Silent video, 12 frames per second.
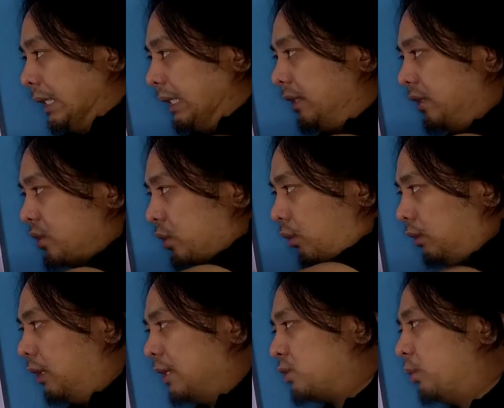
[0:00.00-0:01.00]
It is
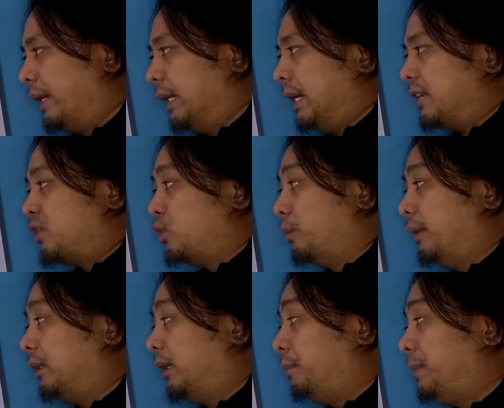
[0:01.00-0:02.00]
called as well as
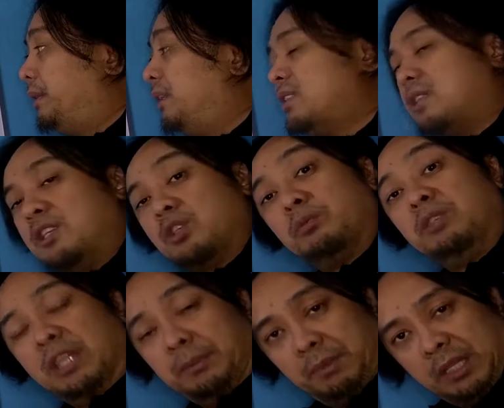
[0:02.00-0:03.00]
geometric mean distance of
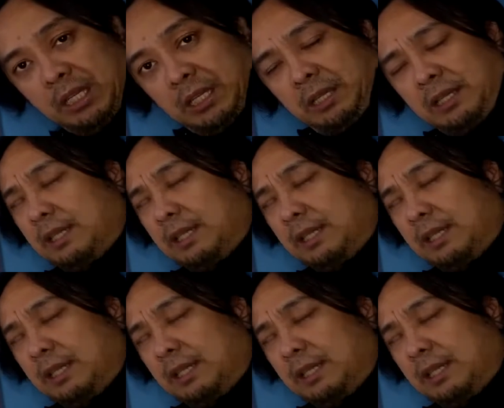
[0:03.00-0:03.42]
GMD,